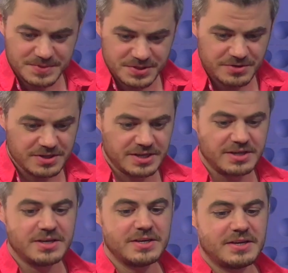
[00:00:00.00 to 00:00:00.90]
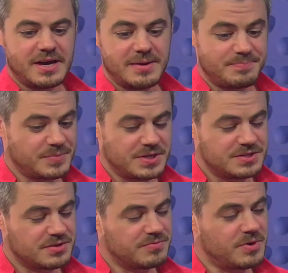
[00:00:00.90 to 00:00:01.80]
certainly, um,
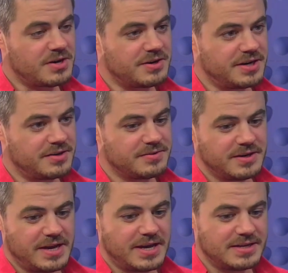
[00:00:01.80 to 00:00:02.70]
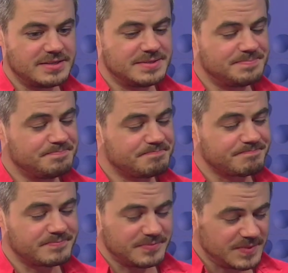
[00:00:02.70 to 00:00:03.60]
conserve water here. And
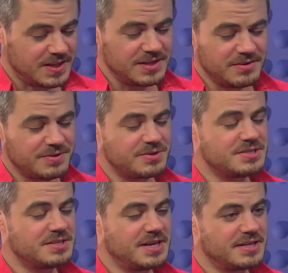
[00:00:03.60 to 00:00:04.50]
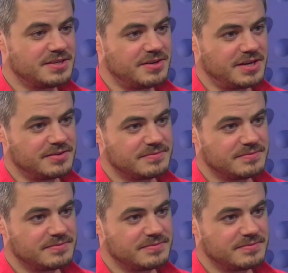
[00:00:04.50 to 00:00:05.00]
you know, if they're interested, they could donate.